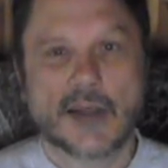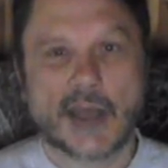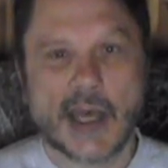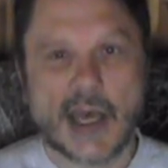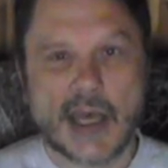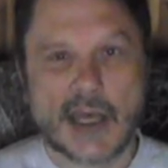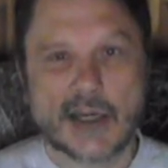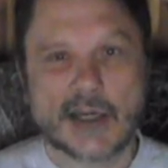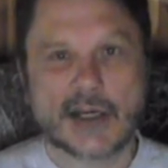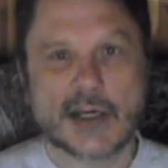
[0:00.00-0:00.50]

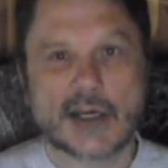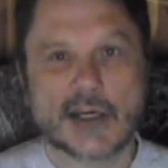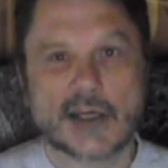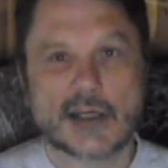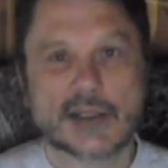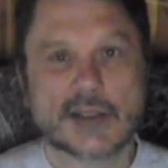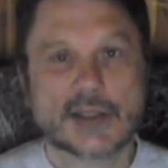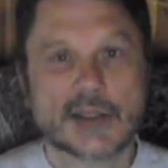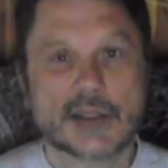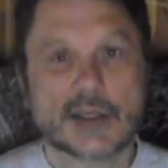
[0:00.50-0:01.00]

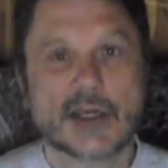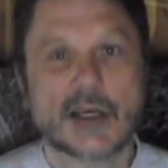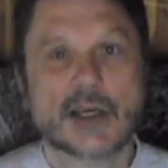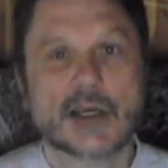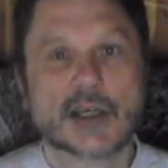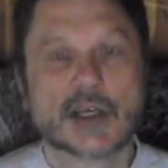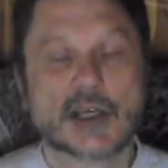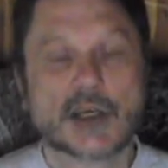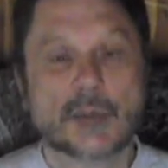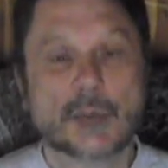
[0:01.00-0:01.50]
Hanna
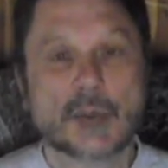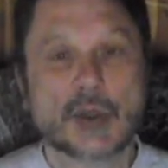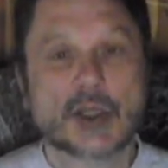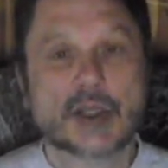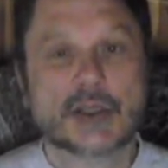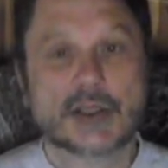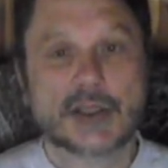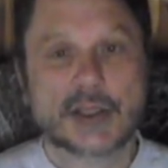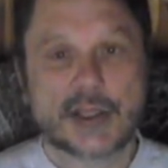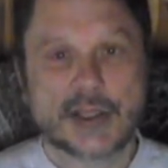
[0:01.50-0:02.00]

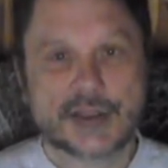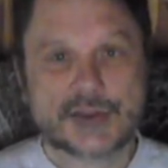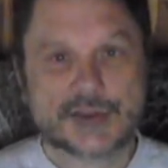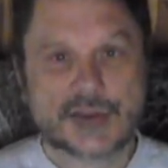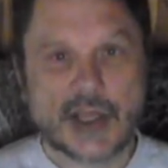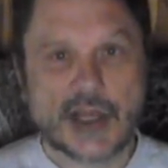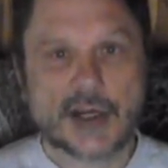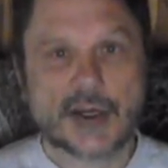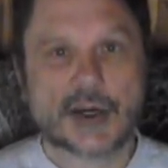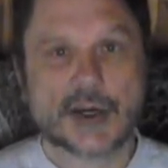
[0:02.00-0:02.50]
Community
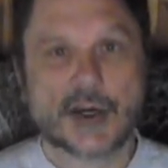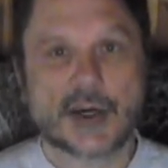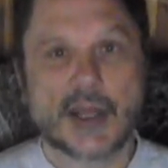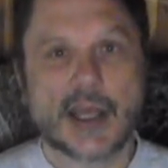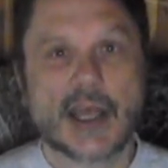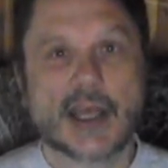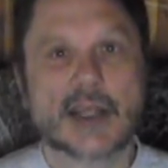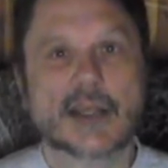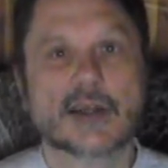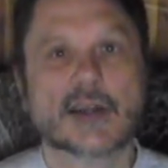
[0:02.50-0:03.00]
Center
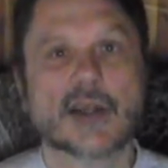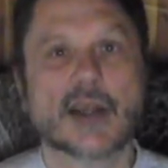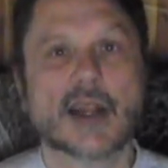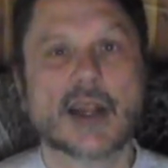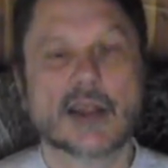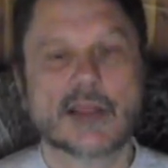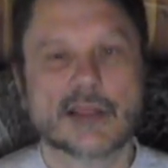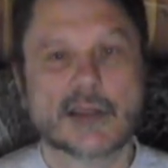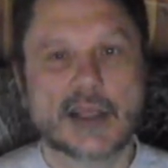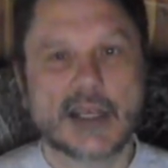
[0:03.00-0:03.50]

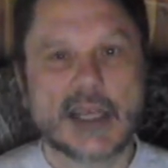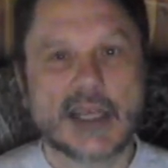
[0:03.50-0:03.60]
in